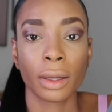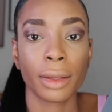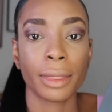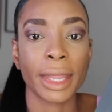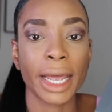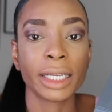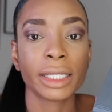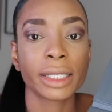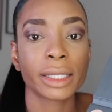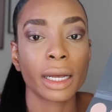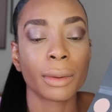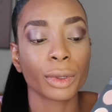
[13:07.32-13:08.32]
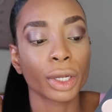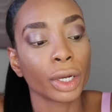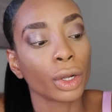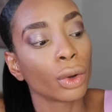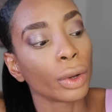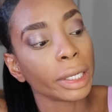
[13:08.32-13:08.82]
Next, I'm
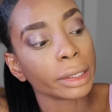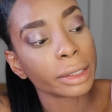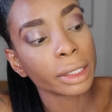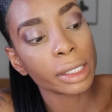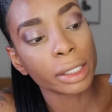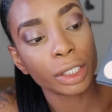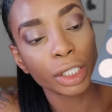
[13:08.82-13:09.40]
gonna go into this